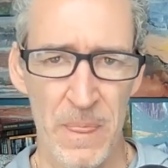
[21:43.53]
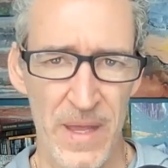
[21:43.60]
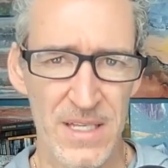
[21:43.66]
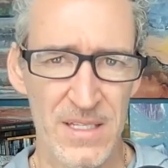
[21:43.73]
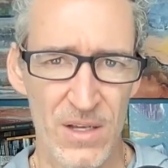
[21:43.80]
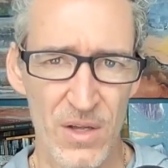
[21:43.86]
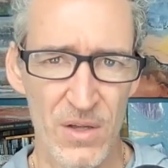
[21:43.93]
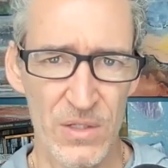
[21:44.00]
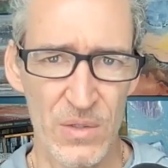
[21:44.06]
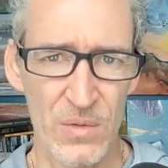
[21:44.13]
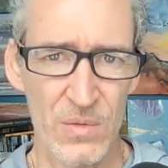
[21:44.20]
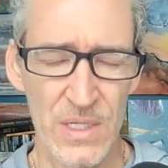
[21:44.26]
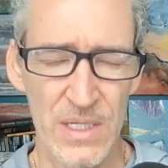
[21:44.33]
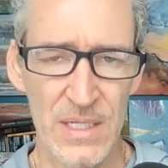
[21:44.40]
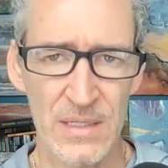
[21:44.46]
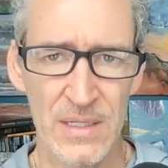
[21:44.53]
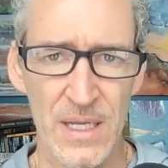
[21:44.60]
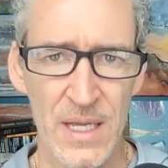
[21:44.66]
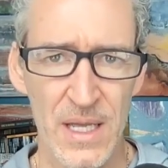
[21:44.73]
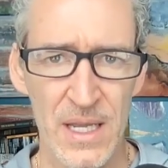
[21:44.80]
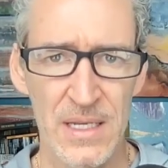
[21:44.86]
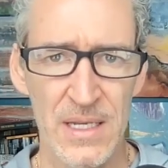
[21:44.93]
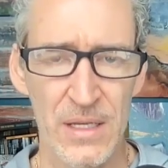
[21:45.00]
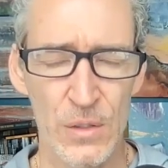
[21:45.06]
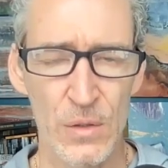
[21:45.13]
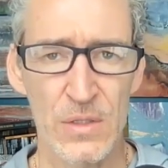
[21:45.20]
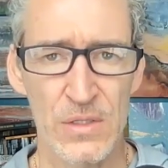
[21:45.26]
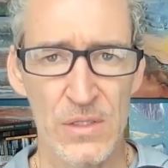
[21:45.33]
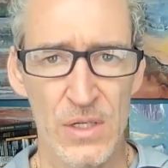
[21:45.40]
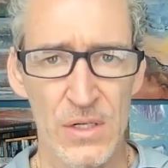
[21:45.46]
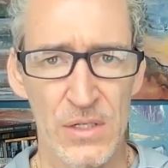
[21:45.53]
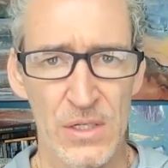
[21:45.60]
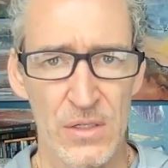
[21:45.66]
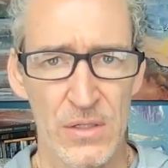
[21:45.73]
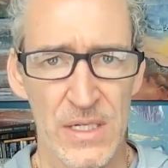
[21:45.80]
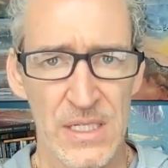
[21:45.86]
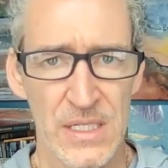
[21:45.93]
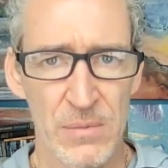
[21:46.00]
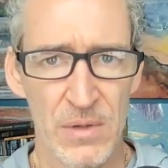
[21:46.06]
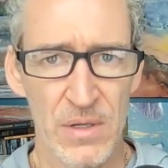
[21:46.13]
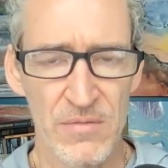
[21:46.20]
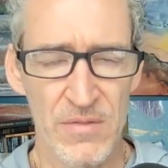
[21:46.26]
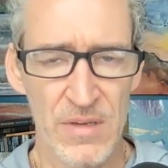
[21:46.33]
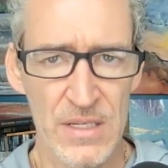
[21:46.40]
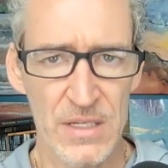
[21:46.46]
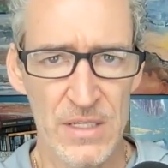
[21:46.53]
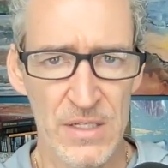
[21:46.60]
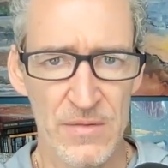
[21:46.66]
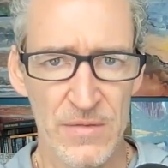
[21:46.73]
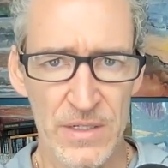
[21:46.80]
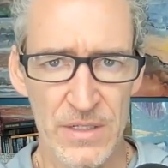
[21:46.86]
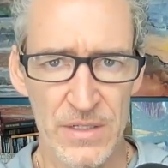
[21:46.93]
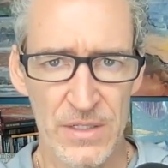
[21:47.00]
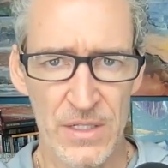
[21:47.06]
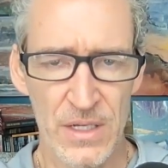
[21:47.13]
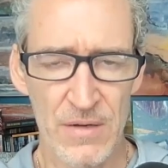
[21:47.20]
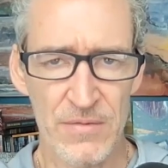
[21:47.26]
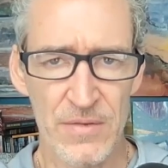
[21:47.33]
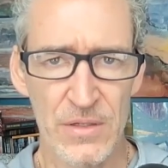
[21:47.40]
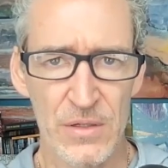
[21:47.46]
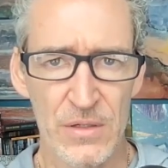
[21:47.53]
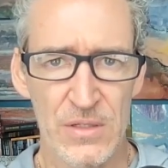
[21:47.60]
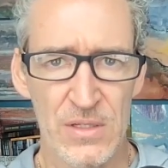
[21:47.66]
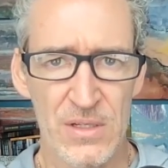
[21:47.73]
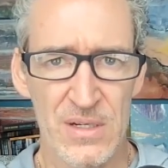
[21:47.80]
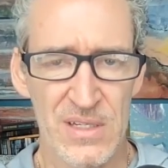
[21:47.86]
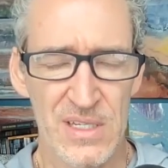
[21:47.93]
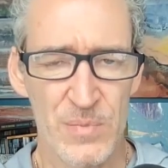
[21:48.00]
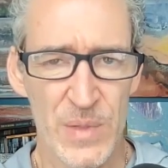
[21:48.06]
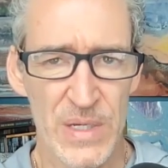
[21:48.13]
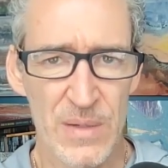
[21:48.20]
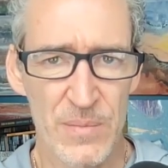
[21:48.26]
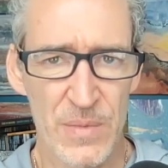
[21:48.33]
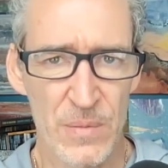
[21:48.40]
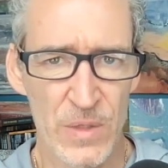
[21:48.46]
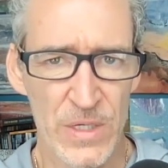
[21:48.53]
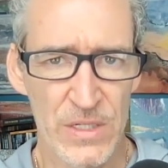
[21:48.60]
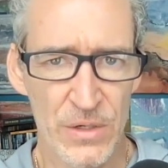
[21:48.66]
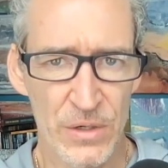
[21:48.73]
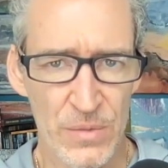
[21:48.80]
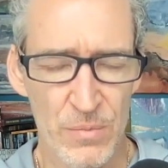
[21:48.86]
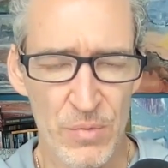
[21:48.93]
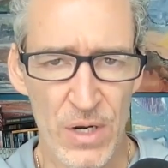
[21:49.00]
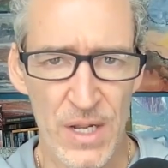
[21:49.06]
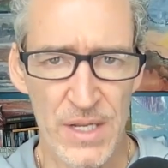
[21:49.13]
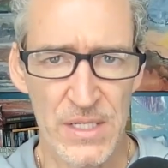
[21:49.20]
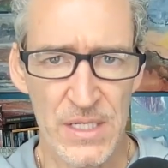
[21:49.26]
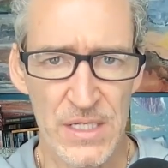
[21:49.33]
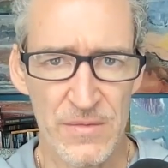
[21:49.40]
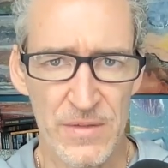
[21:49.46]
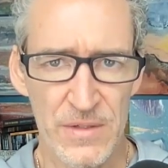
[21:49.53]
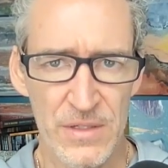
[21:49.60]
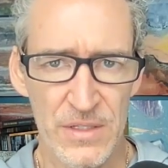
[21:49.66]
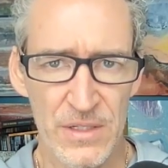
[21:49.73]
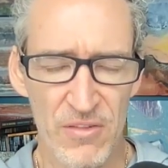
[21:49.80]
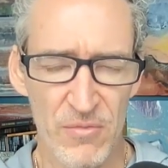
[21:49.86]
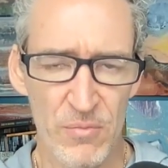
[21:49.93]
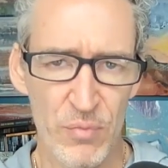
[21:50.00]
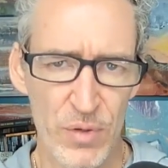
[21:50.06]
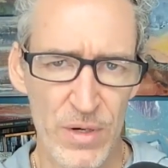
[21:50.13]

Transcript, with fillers: That's all you need. Now you can start to create some convenience for yourself and you can start to speed up the research process for yourself